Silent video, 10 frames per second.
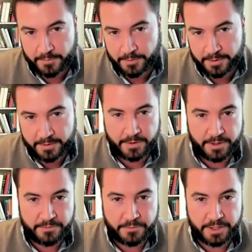for
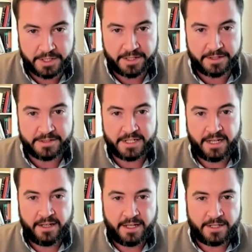thirty or forty years
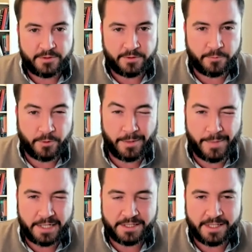and sort of
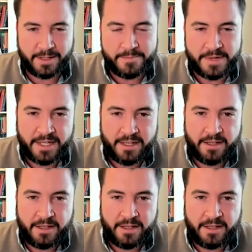reimagine them.